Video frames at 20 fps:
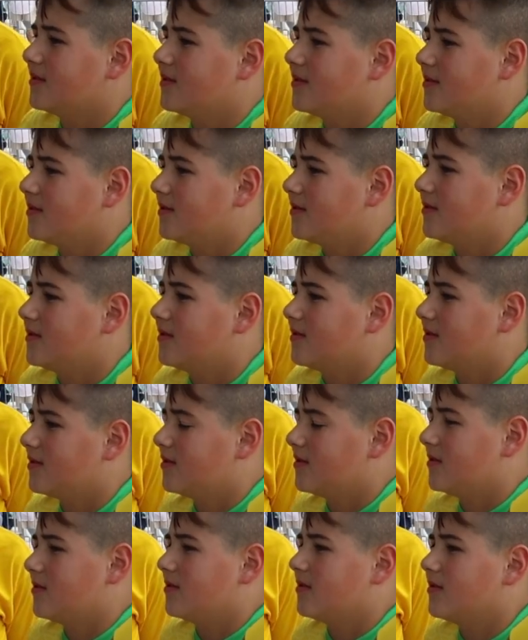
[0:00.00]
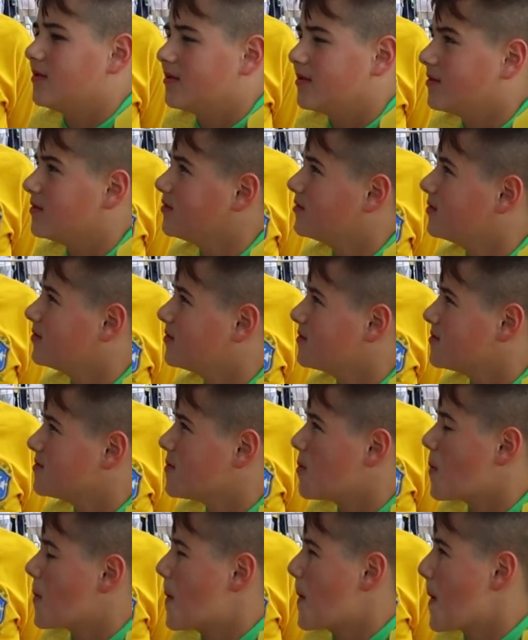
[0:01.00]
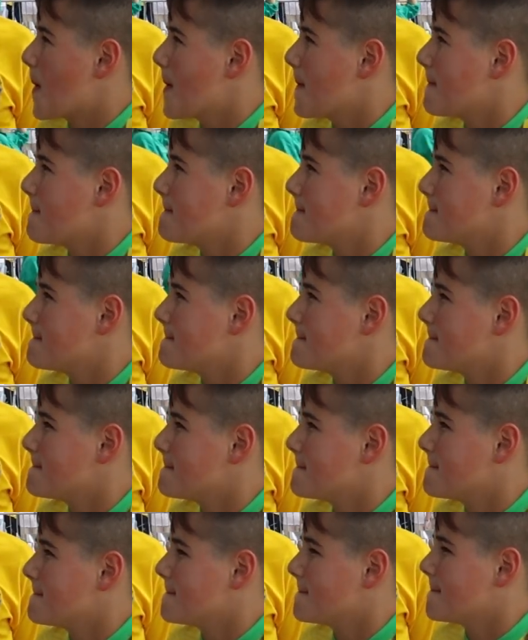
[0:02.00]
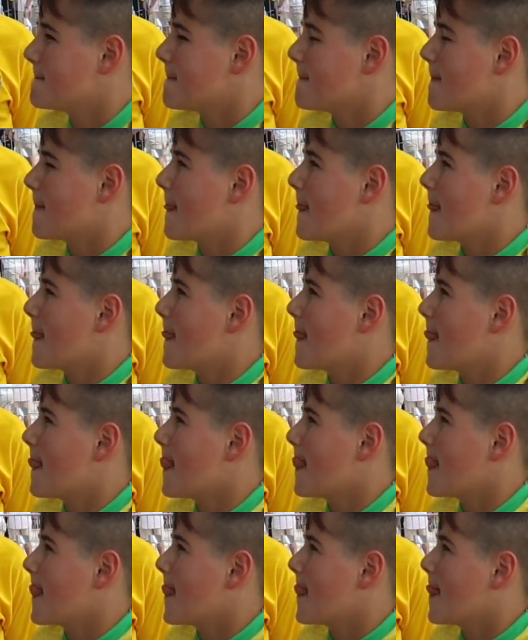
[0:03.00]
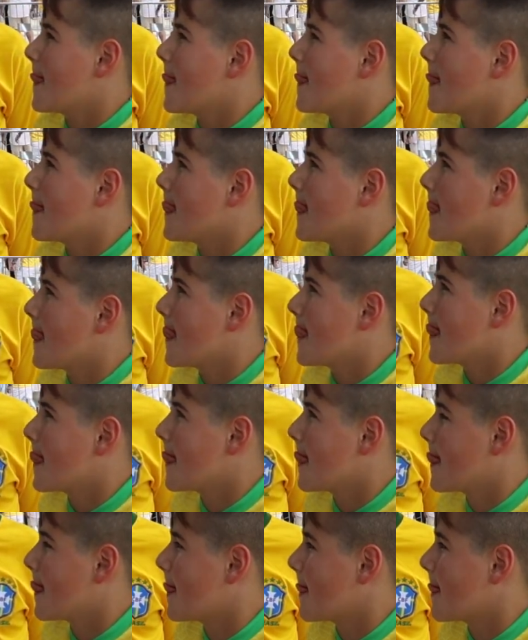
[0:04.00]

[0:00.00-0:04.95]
[no speech]